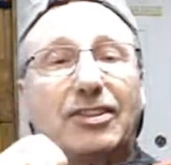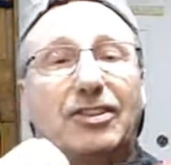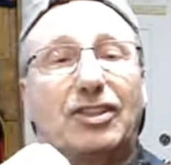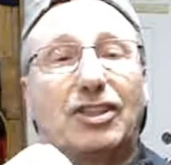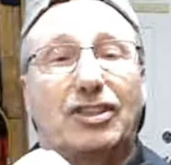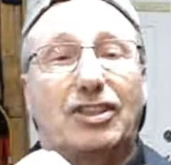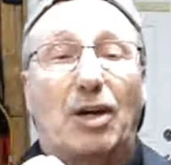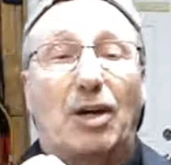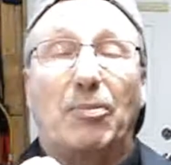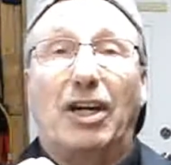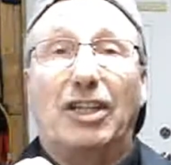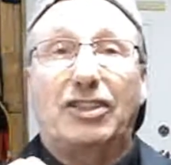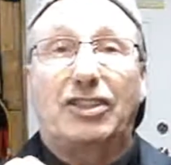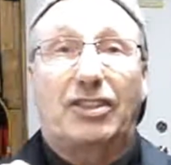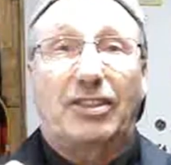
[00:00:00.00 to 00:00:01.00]
just how
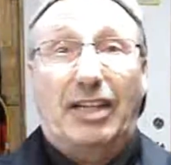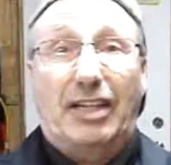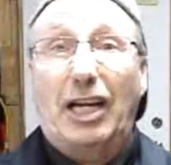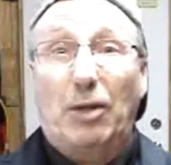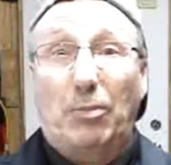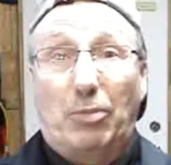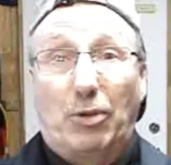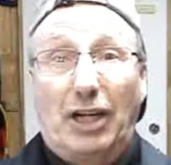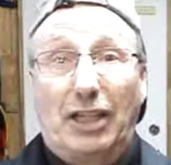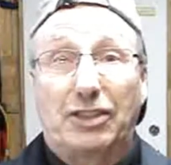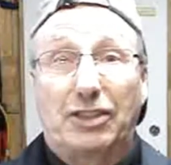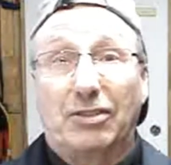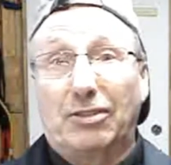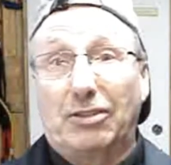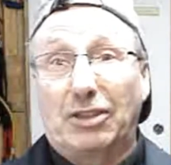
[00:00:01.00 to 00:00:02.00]
much air
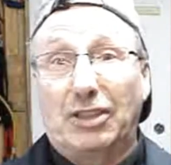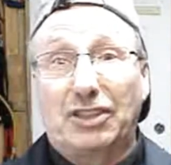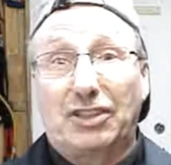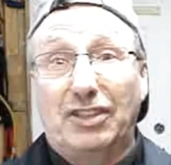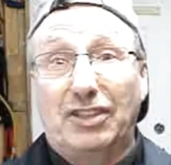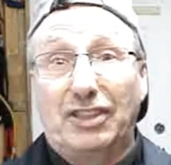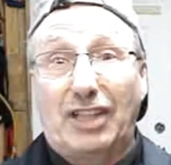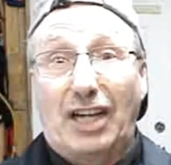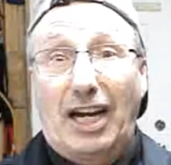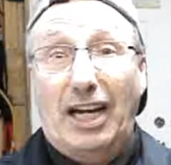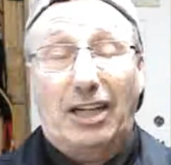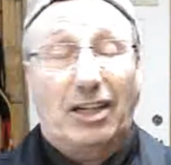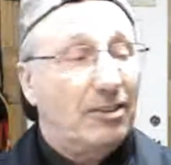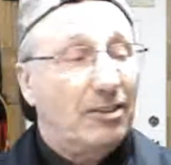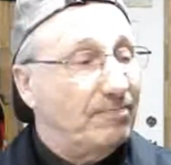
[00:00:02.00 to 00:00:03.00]
pressure there is in the
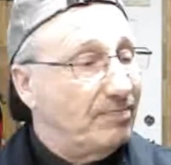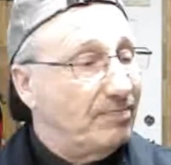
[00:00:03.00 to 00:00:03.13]
tire.